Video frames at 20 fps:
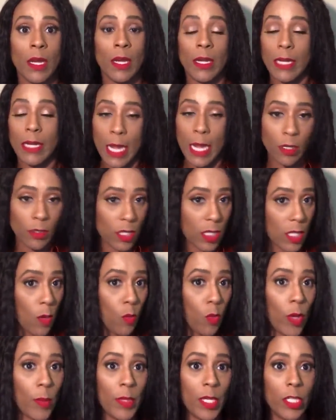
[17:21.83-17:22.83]
Now, some
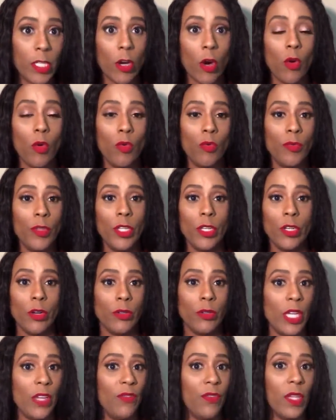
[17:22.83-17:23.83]
women don't, you know,
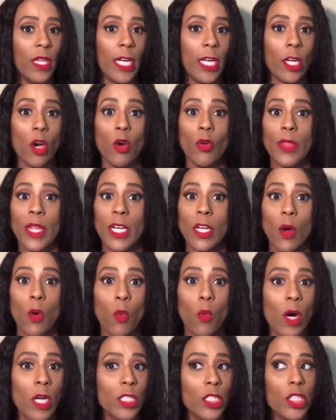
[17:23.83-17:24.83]
they feel like, oh, they don't
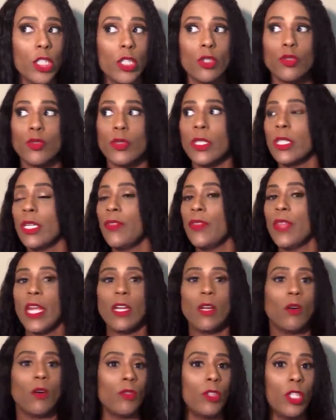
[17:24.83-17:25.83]
want children, and they
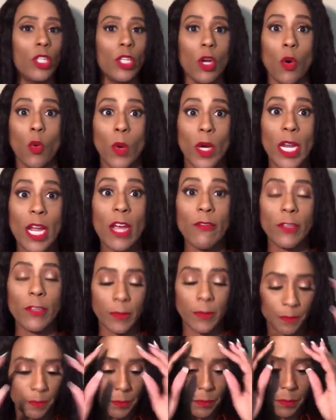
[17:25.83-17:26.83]
don't, you know, whatever.